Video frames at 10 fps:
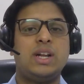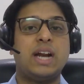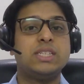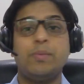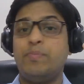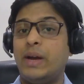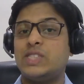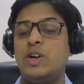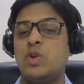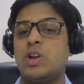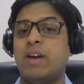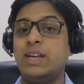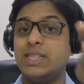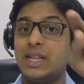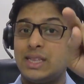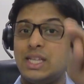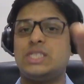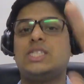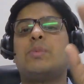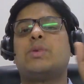That is the best way to revise this
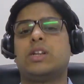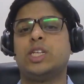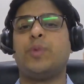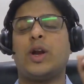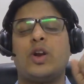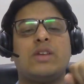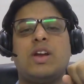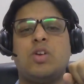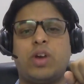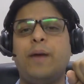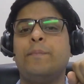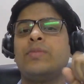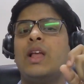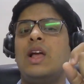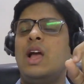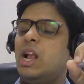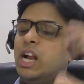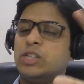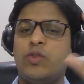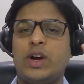chapter, this particular one. Okay,
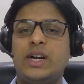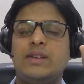let's go for it.